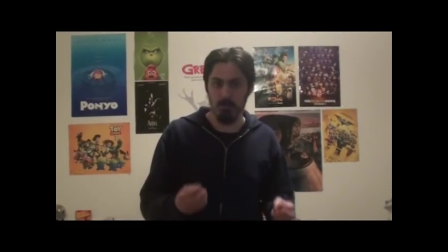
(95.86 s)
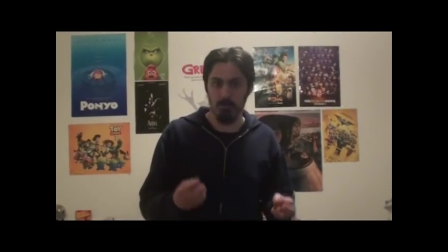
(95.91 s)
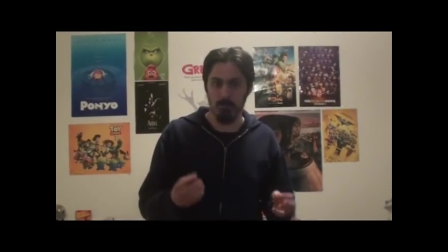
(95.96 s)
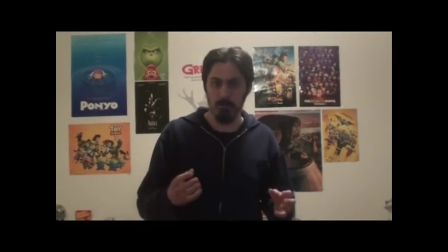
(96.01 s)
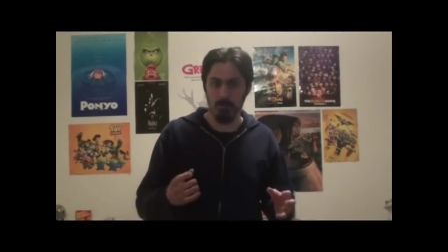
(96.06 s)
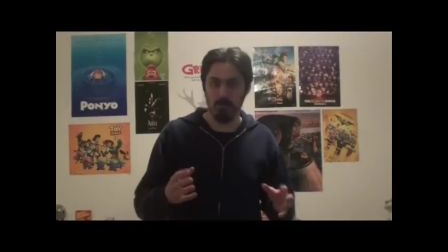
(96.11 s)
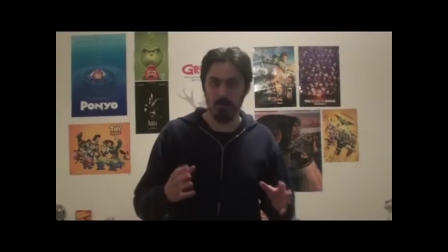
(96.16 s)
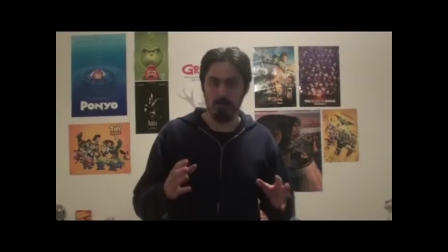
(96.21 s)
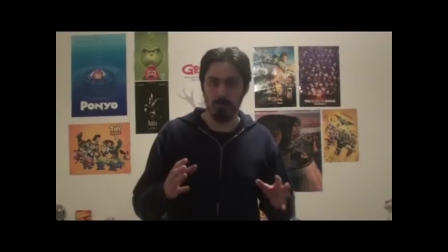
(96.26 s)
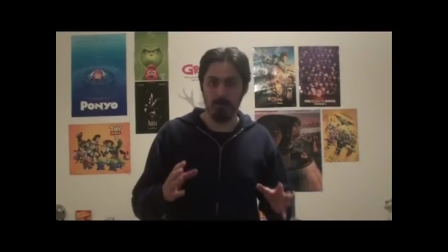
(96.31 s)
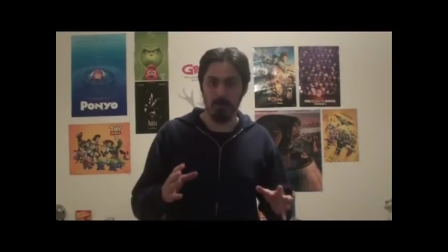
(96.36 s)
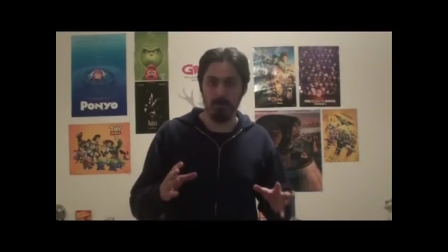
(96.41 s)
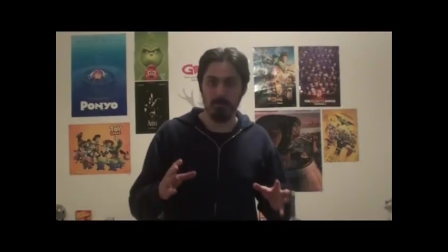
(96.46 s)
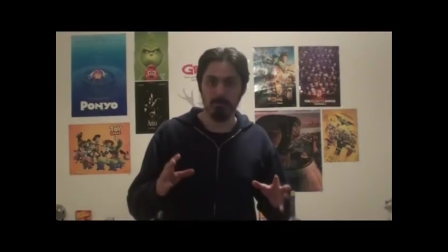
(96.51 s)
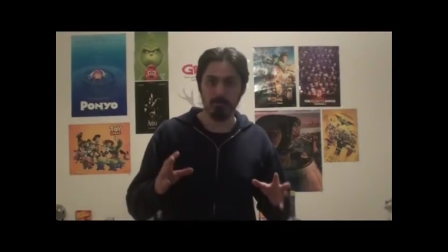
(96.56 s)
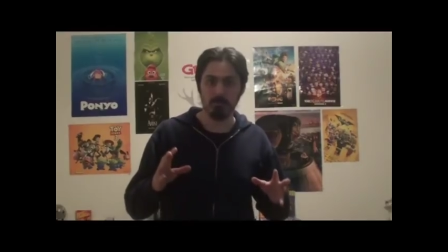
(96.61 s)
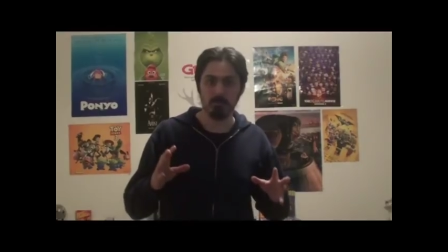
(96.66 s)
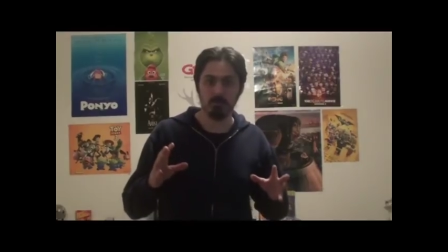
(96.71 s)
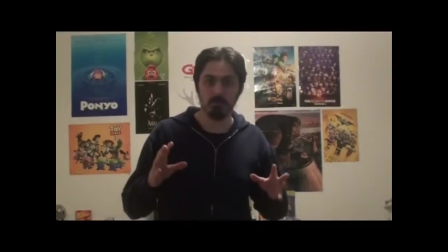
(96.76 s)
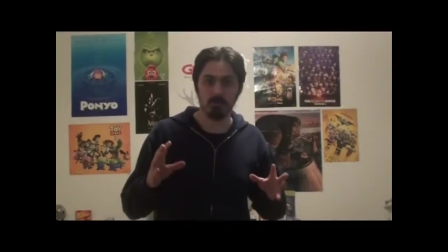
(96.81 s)
While Mary
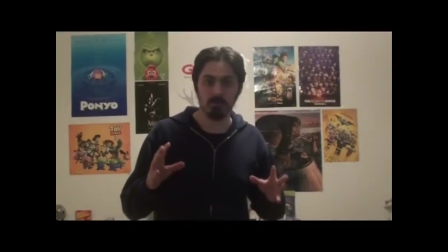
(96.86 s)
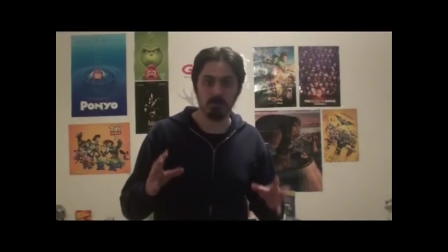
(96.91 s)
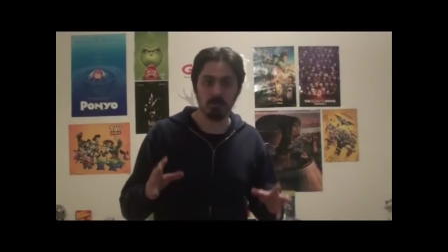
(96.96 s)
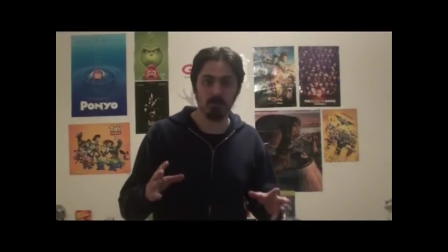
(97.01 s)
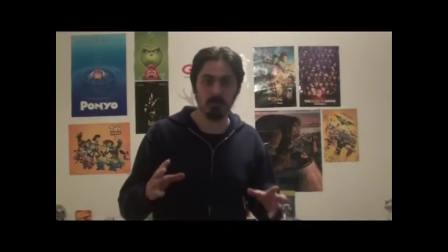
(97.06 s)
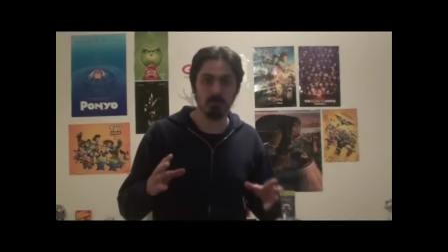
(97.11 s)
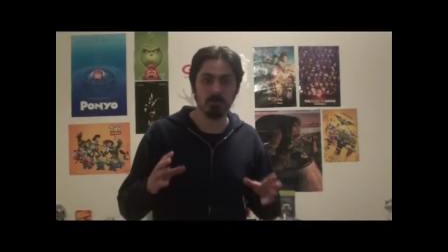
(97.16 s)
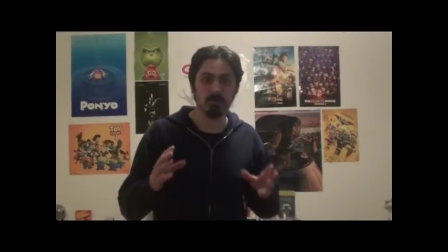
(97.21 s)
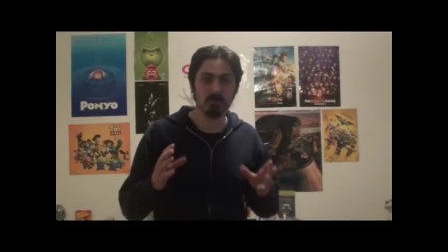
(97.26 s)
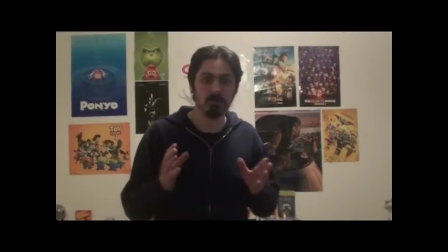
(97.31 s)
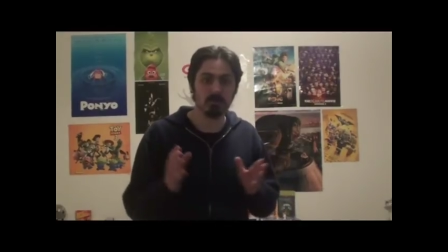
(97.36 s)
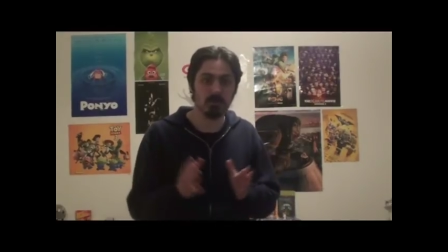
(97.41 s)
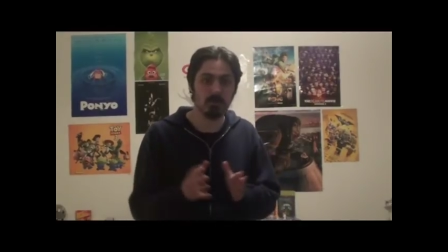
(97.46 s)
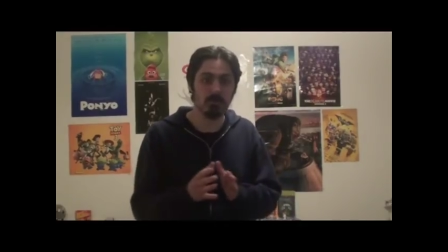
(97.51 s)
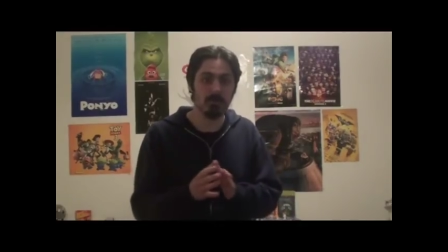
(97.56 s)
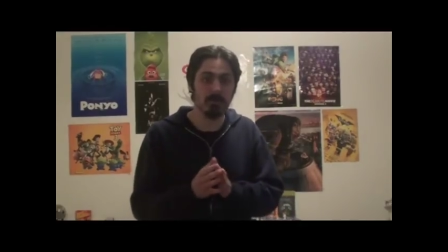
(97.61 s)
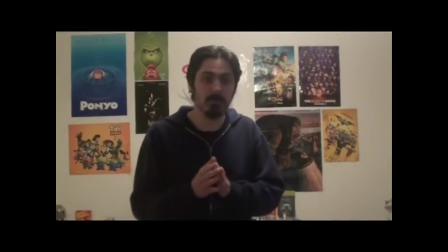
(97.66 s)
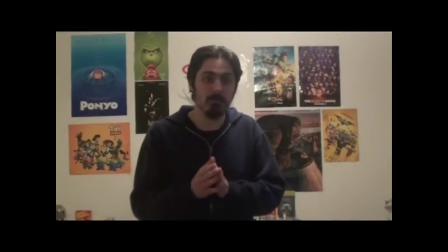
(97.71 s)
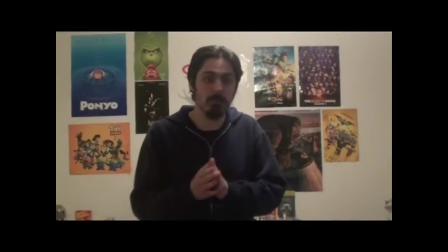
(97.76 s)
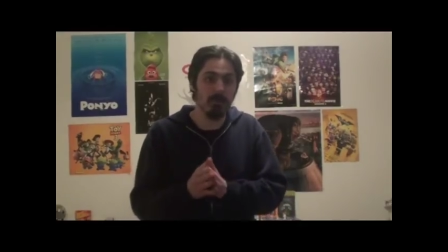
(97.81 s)
Poppins Returns
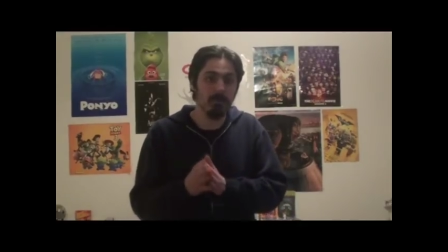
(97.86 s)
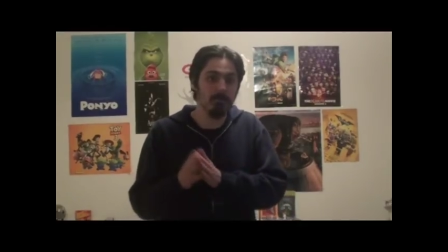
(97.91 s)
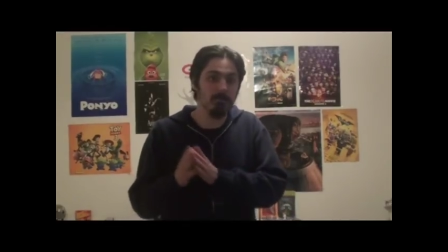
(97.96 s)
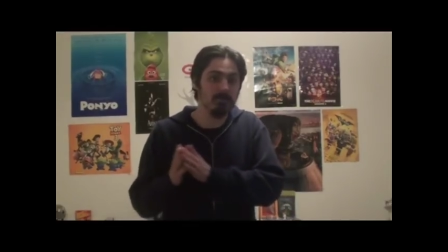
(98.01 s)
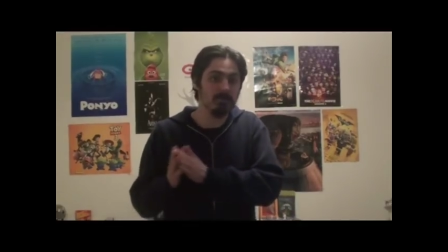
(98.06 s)
certainly made